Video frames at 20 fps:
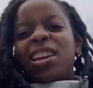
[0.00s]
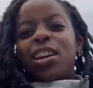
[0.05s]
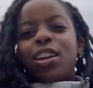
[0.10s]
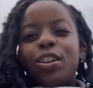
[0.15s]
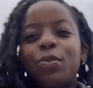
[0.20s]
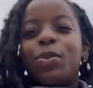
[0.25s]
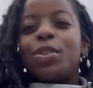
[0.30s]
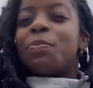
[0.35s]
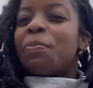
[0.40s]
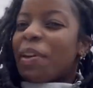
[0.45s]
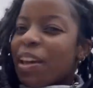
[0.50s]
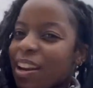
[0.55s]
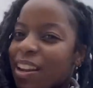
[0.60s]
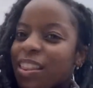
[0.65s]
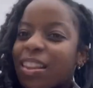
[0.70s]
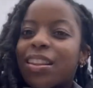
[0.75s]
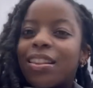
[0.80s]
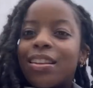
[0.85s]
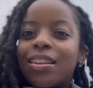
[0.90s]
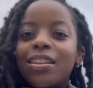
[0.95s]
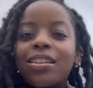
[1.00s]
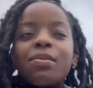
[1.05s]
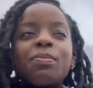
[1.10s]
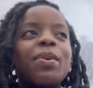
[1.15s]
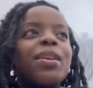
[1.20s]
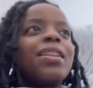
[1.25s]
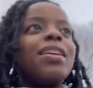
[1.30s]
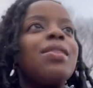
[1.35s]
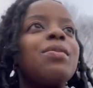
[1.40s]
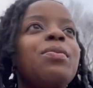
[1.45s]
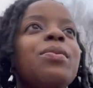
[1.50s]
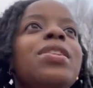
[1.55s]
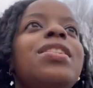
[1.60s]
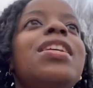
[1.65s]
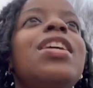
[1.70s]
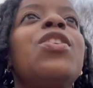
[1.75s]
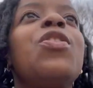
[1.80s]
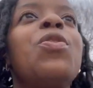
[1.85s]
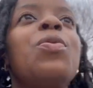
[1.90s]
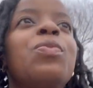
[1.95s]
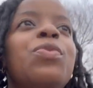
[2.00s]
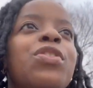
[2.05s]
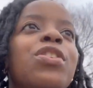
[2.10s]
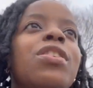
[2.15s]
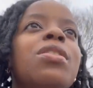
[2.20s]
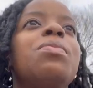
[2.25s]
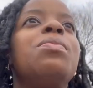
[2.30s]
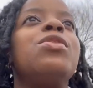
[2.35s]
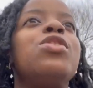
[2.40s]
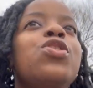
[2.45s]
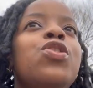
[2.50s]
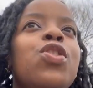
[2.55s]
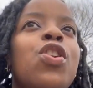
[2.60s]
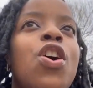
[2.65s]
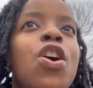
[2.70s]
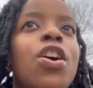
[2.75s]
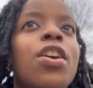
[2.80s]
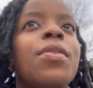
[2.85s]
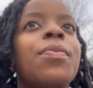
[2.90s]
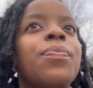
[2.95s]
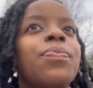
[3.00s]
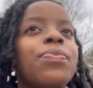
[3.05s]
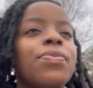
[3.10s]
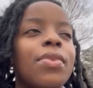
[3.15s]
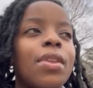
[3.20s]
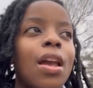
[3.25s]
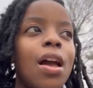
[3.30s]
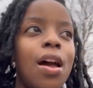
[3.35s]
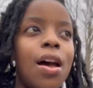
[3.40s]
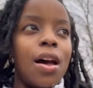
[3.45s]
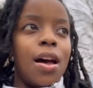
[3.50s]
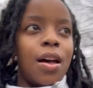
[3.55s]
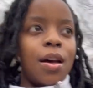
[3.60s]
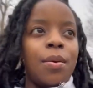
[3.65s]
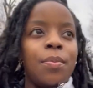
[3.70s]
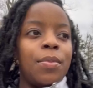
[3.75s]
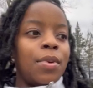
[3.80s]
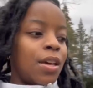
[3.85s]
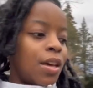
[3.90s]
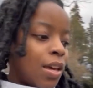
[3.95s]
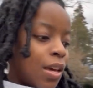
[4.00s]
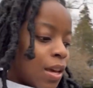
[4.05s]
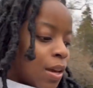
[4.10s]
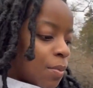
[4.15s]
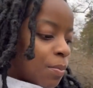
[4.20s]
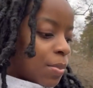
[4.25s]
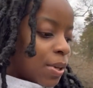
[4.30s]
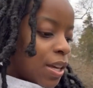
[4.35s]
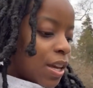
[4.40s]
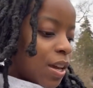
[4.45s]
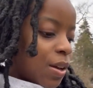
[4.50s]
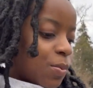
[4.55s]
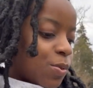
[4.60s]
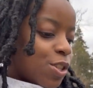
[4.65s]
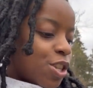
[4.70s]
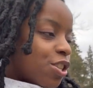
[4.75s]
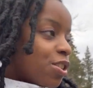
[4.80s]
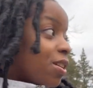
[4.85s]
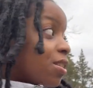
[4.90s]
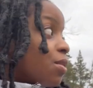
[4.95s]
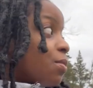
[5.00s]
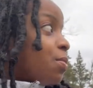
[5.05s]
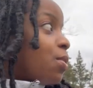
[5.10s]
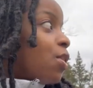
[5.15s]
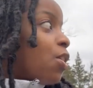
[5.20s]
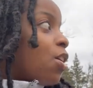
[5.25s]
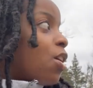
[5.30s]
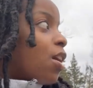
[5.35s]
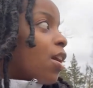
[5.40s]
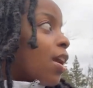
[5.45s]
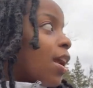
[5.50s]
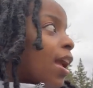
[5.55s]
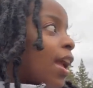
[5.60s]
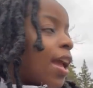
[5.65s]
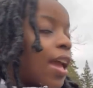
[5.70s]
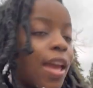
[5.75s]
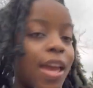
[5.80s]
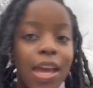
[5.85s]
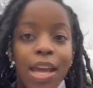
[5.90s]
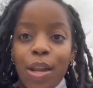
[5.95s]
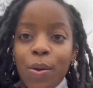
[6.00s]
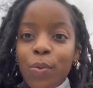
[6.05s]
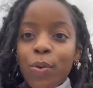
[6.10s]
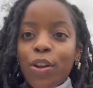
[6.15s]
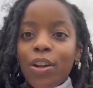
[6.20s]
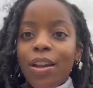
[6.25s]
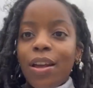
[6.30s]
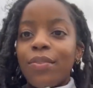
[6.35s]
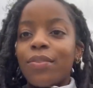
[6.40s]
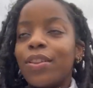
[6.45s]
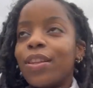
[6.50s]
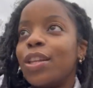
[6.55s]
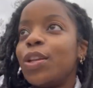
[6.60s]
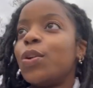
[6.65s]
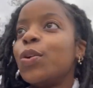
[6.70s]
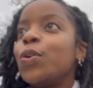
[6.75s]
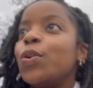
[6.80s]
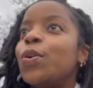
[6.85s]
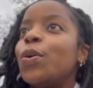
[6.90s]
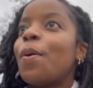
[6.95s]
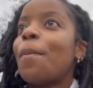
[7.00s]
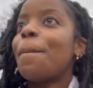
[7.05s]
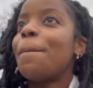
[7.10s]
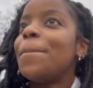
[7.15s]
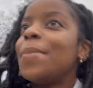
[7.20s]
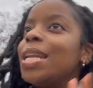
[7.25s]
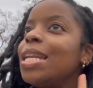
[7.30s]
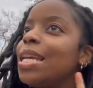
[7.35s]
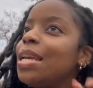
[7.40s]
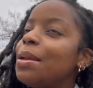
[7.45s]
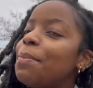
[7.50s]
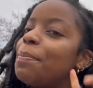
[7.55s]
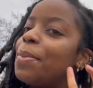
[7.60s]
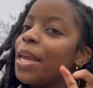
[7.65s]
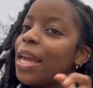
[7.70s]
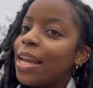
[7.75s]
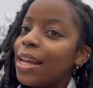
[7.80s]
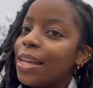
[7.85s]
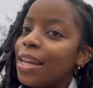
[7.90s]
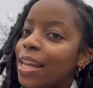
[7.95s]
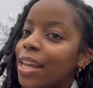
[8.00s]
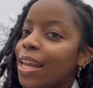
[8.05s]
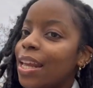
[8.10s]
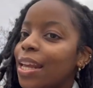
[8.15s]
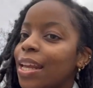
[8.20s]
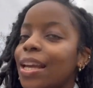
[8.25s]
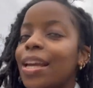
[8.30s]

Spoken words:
it was better than this, but then we stayed home for a little bit too long. But yeah, we're just at the park and we're gonna have a little mini picnic.